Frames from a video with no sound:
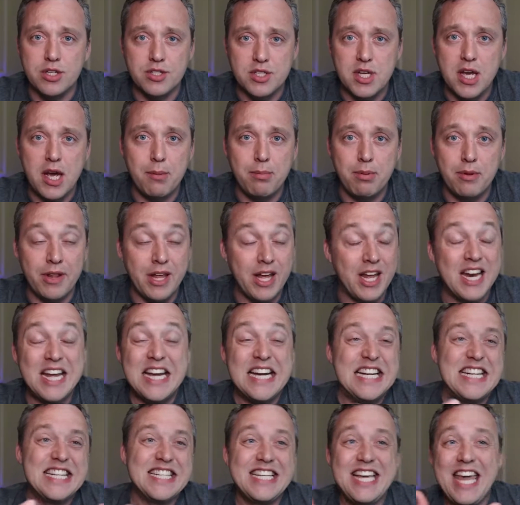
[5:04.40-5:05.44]
on top of that.
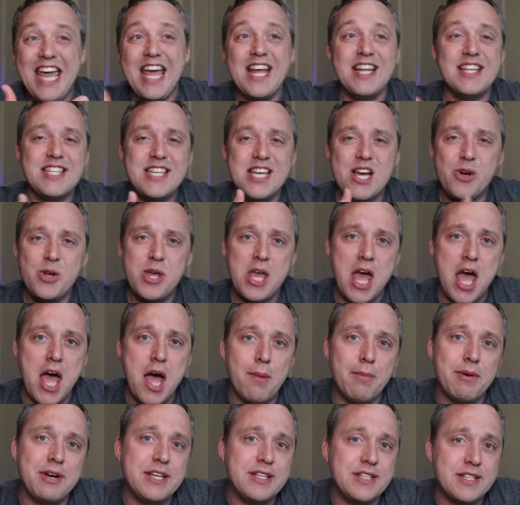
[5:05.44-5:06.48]
Can't tell you how
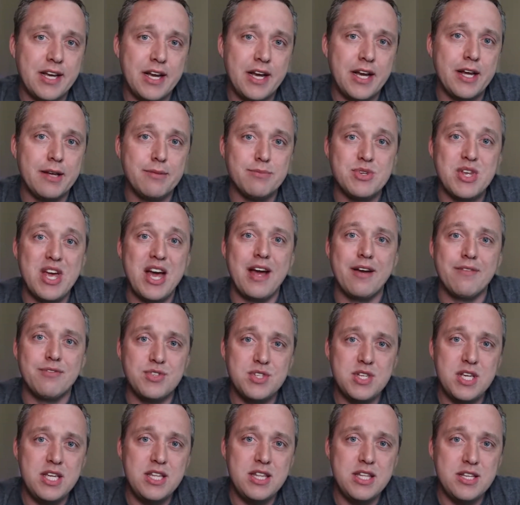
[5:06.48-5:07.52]
many times I've
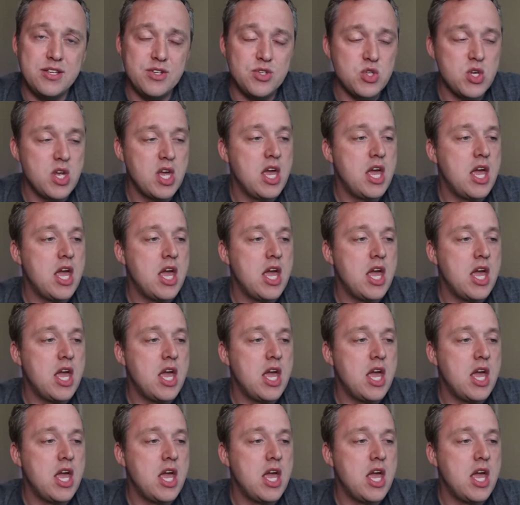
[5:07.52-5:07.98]
seen this.